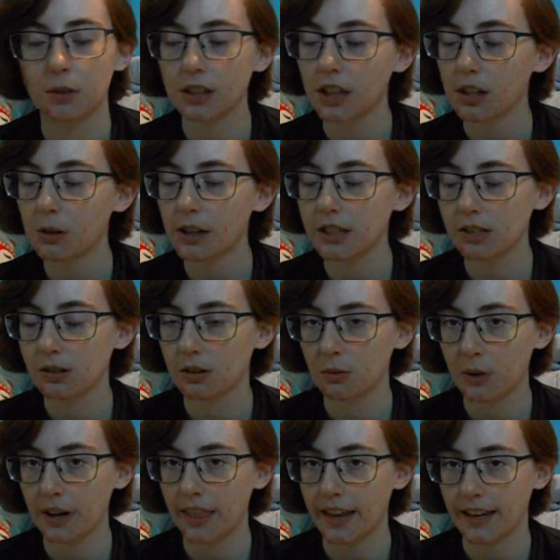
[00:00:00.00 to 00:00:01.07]
We're not quite sure
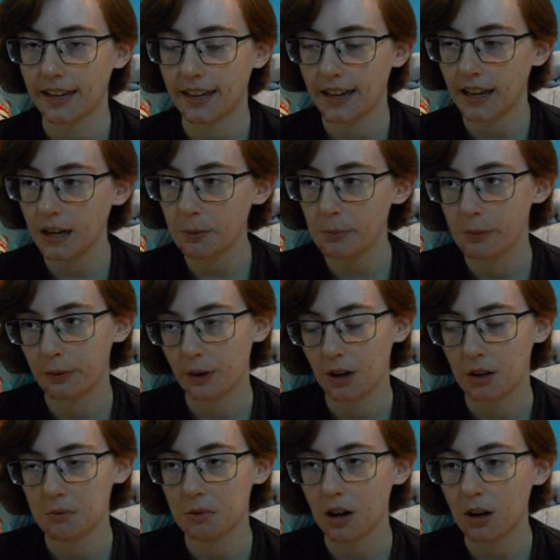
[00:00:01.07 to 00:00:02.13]
where they came
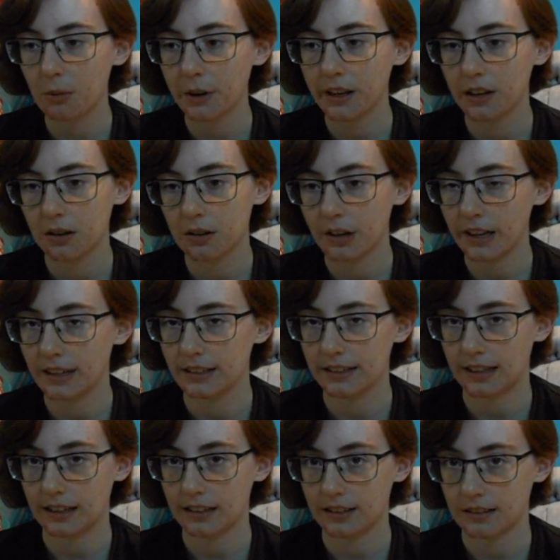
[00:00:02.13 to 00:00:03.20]
from. All we know
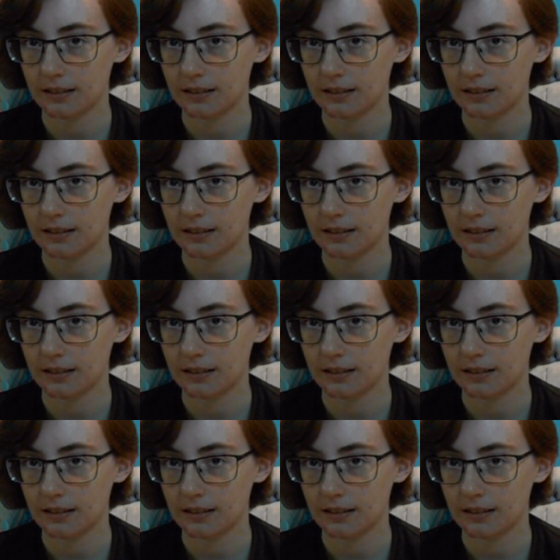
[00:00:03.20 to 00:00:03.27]
is that